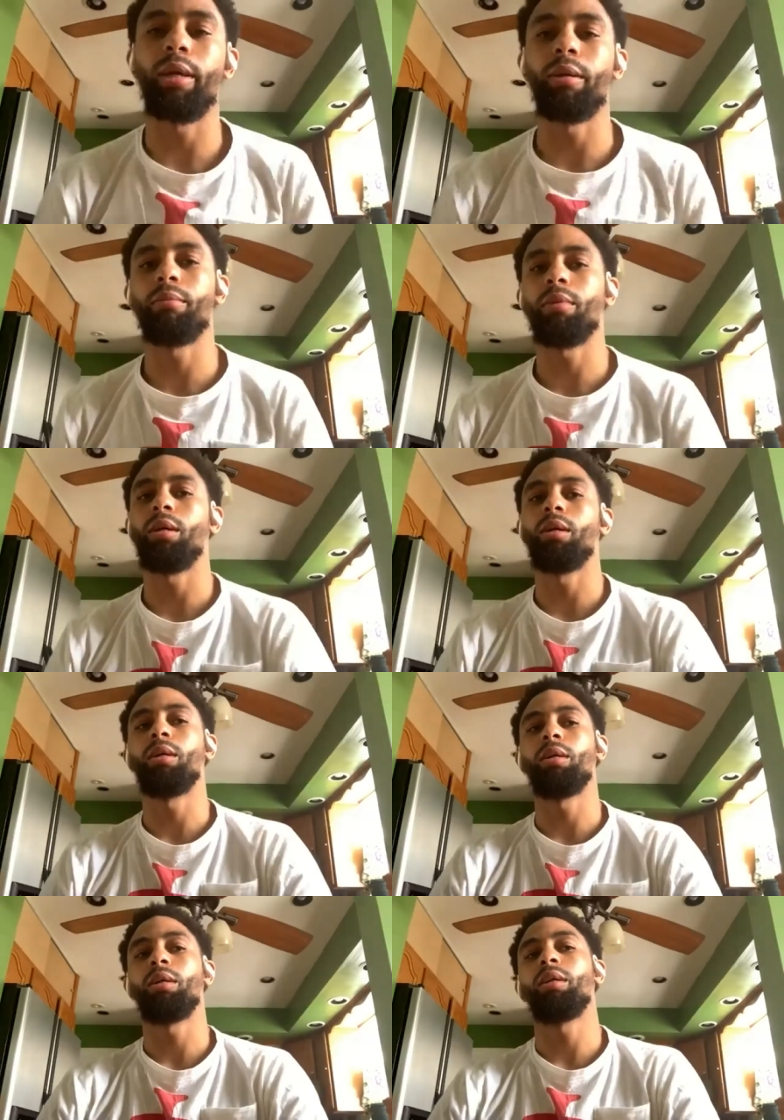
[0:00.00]
game
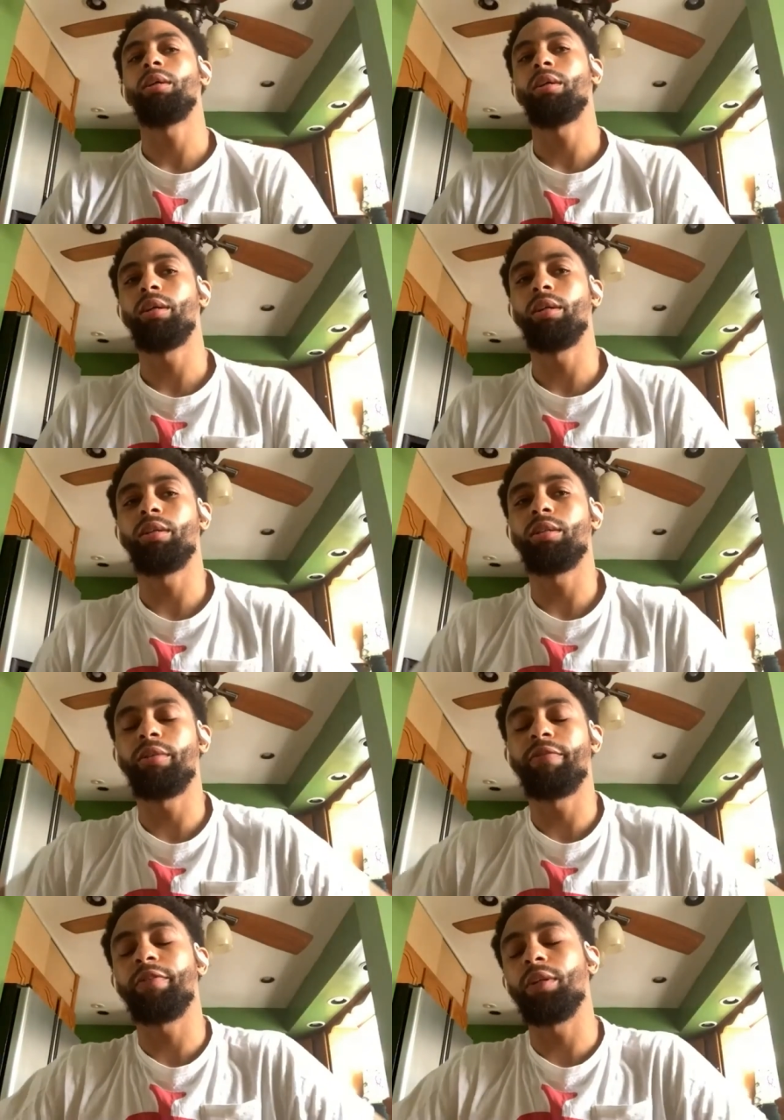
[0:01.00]

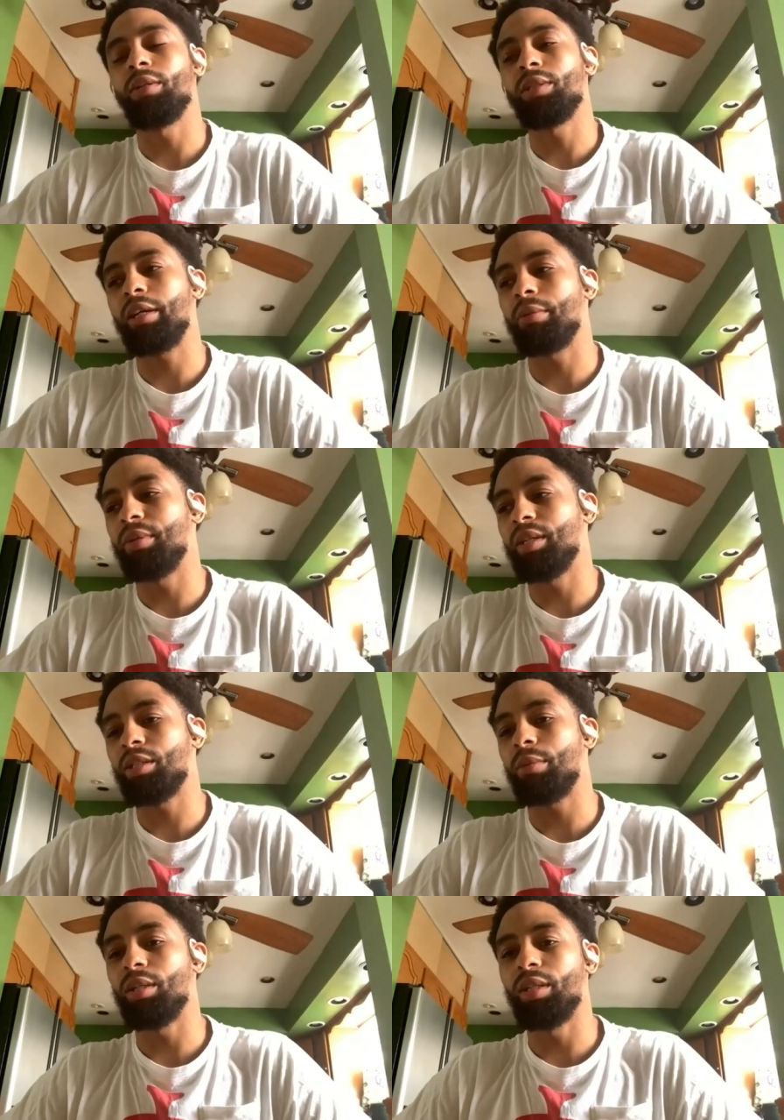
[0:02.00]
in Philly. It was like a
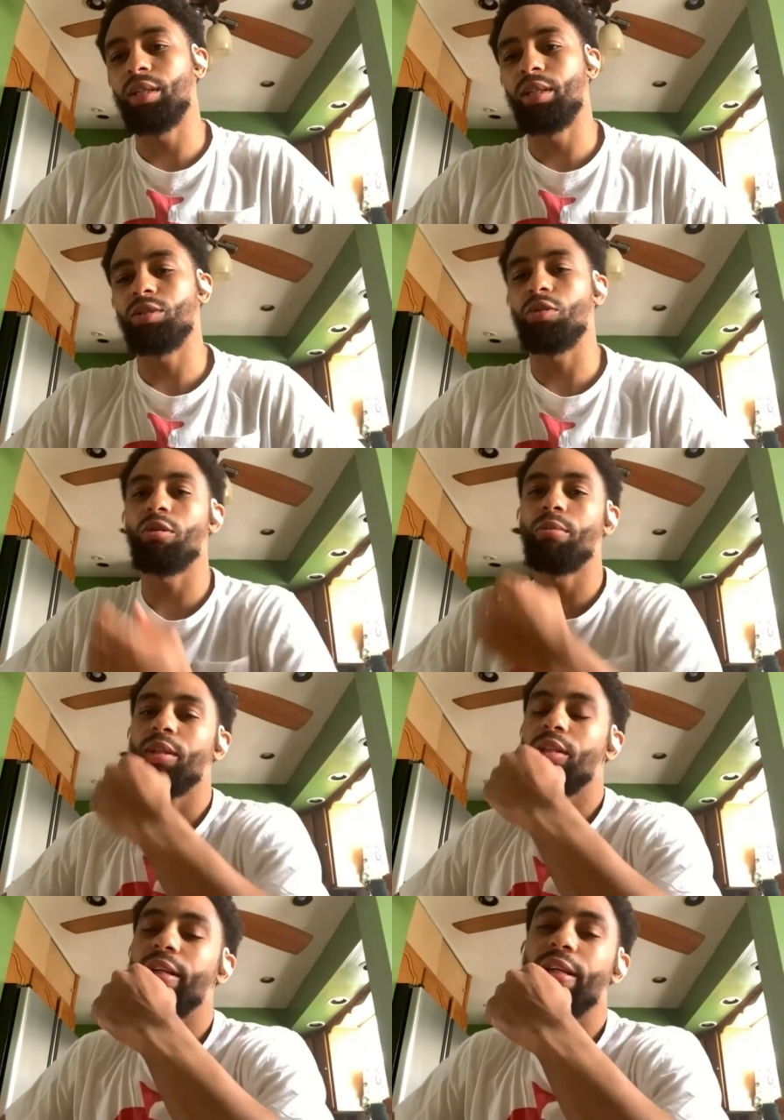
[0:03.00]
big summer league
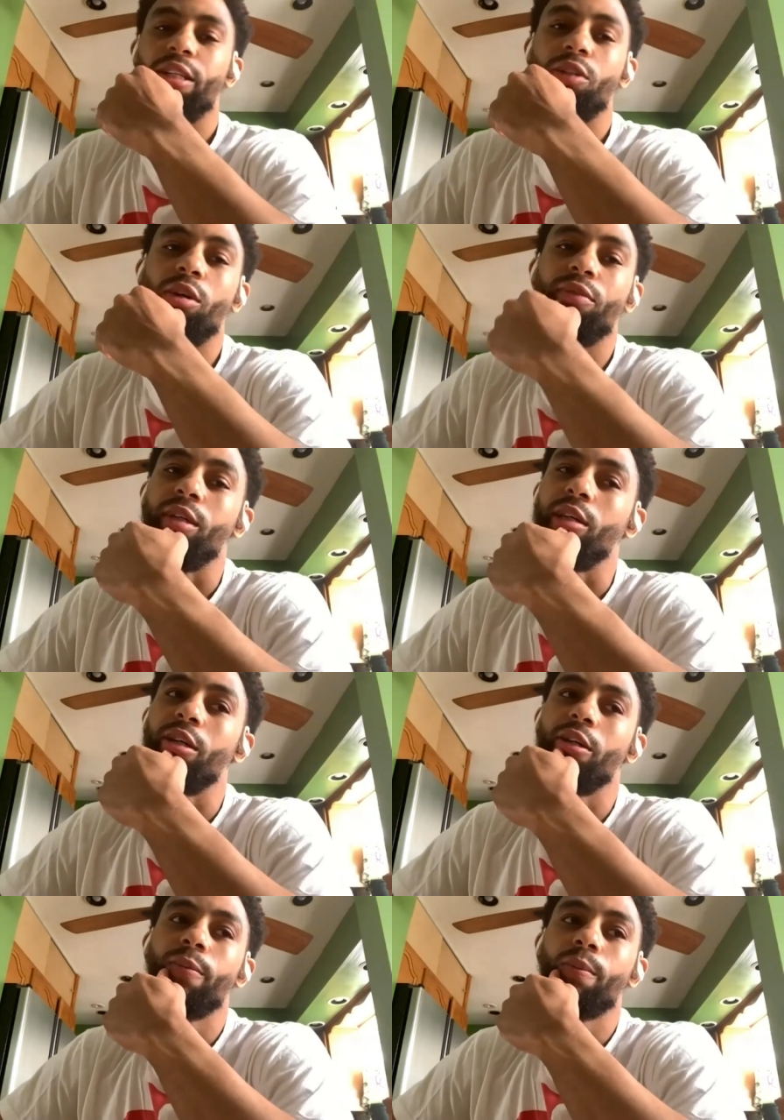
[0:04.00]
tournament thing that they do every
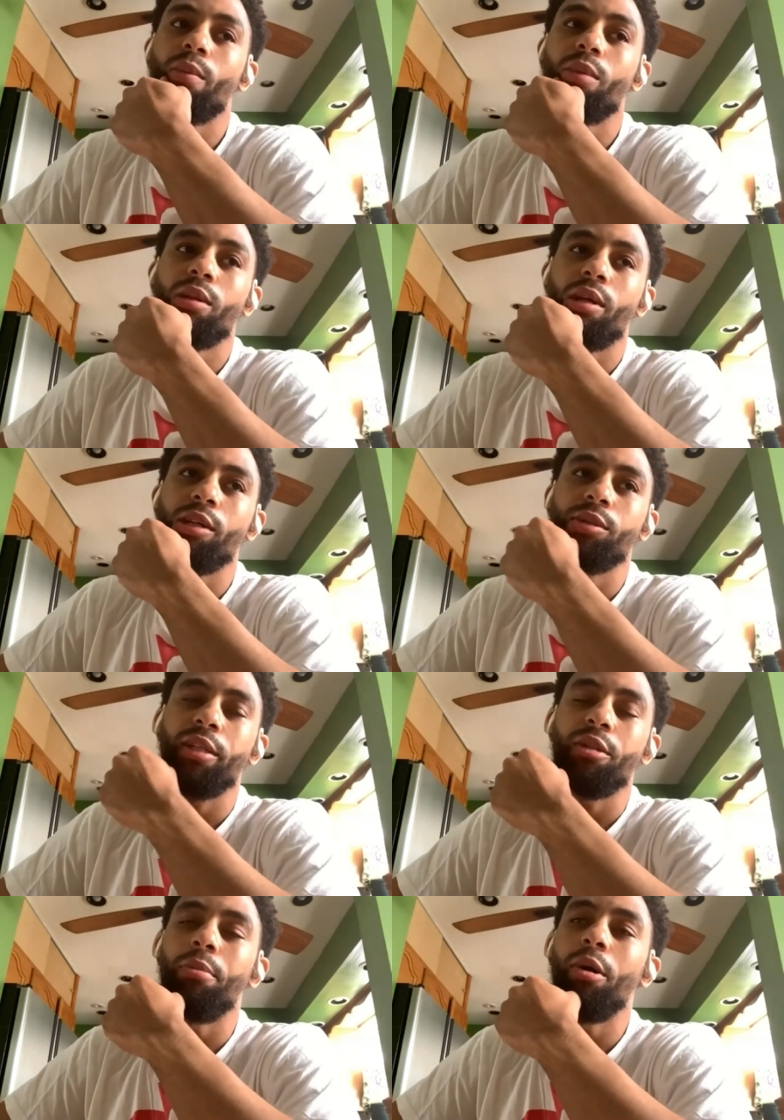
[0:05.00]
year. I think it was
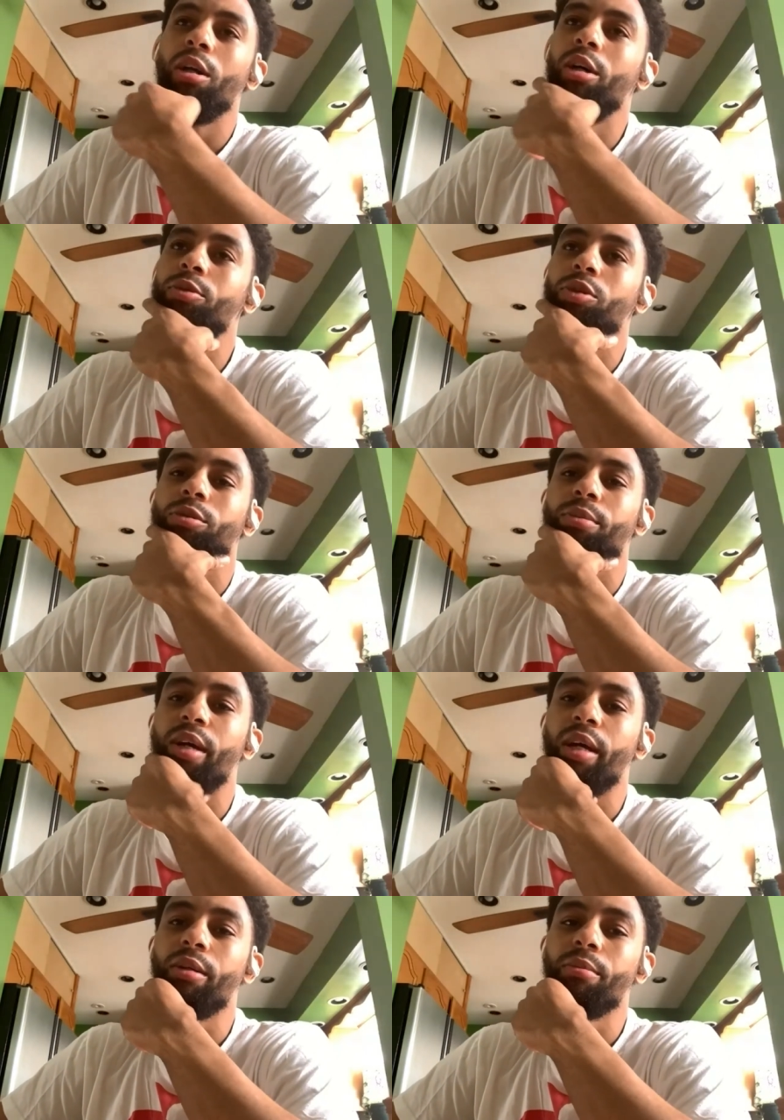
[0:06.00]
like the ball up
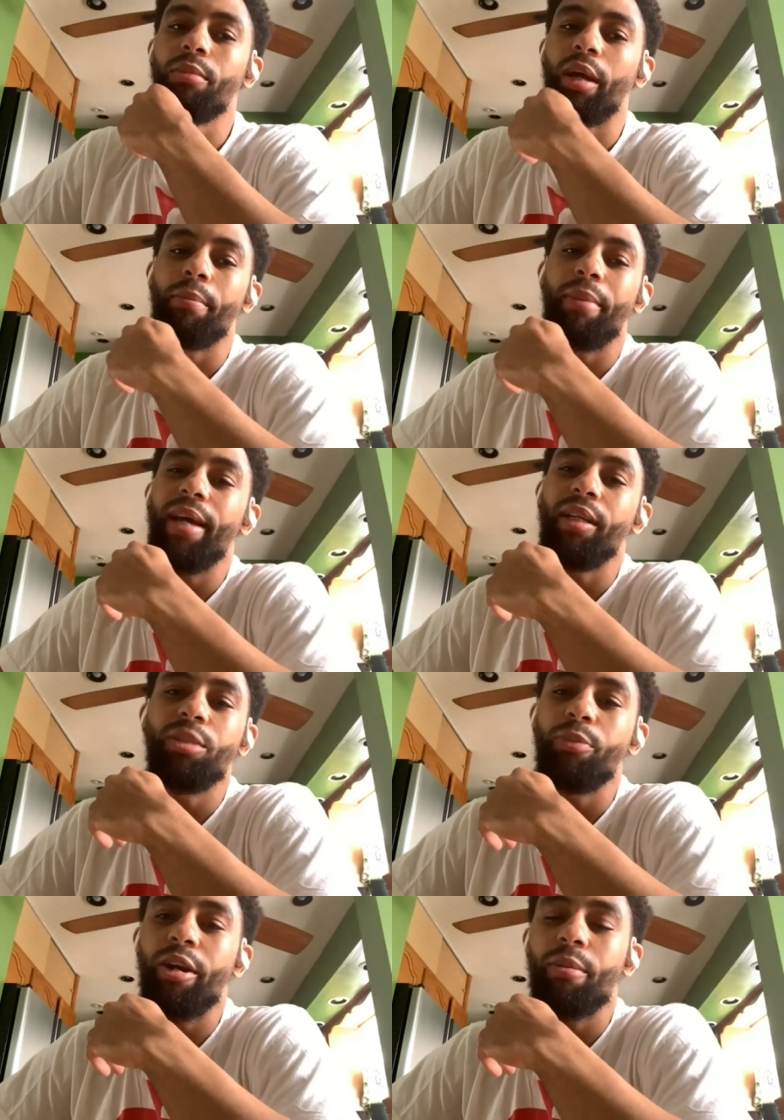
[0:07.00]
tournament. I ended up like badly
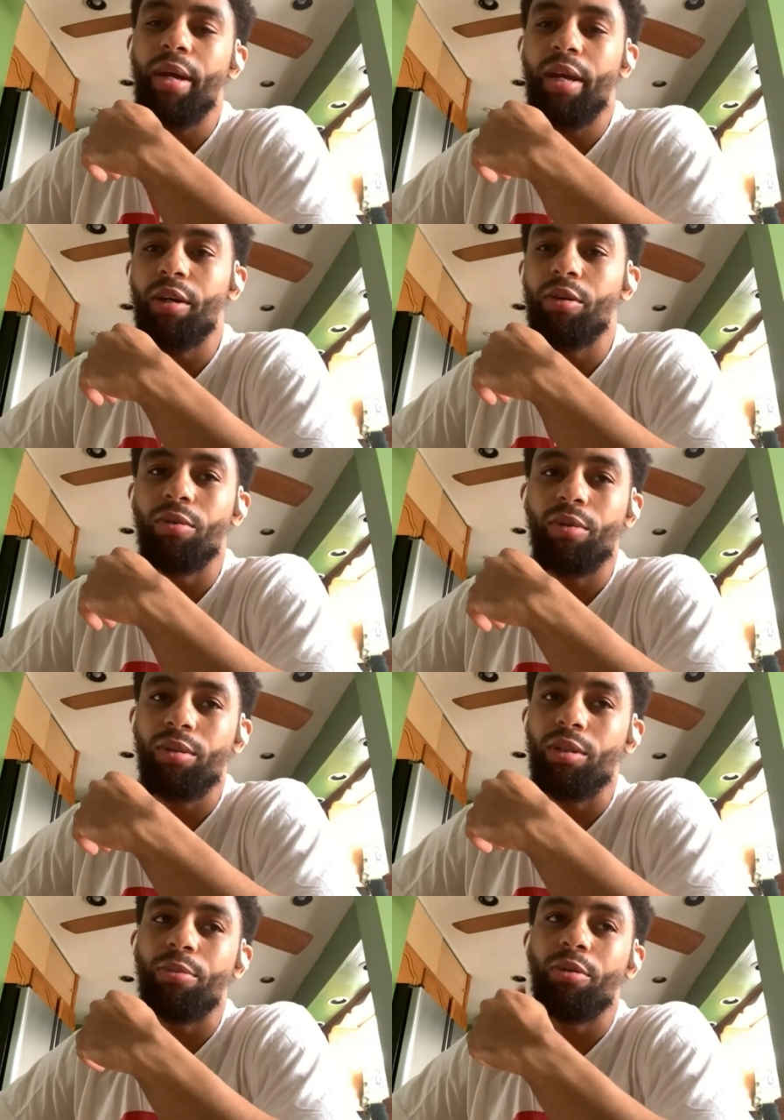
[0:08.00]
spraining my ankle
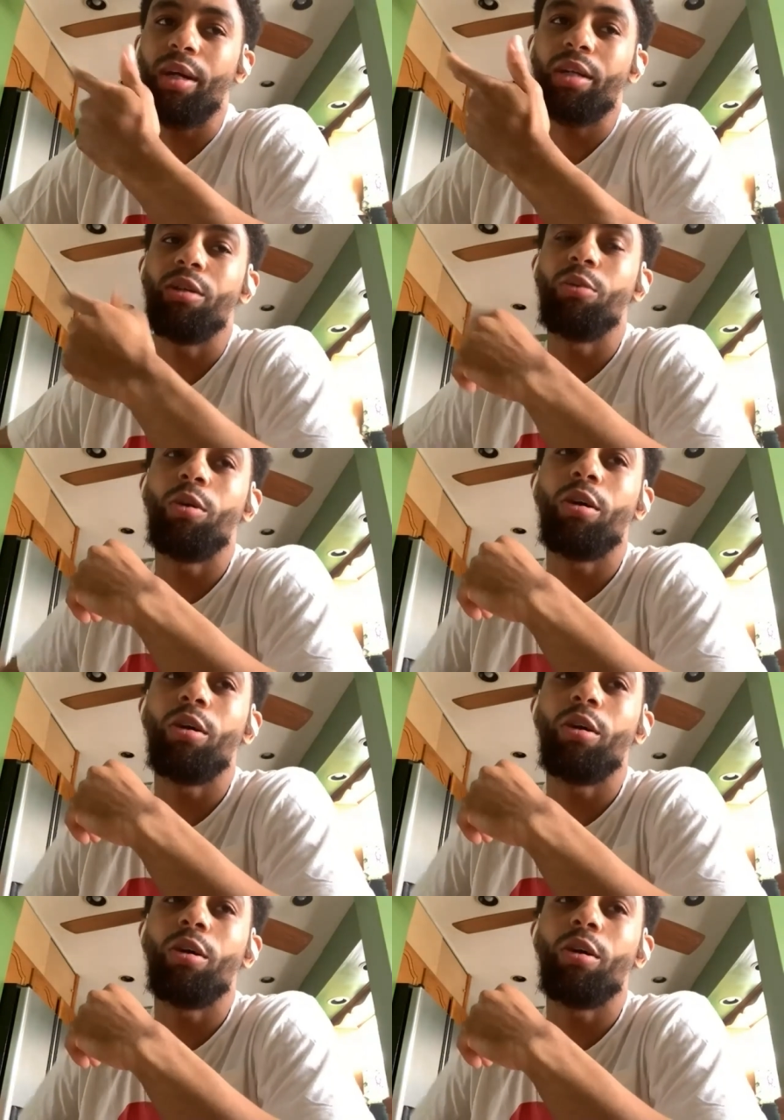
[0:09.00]
to the point where I couldn't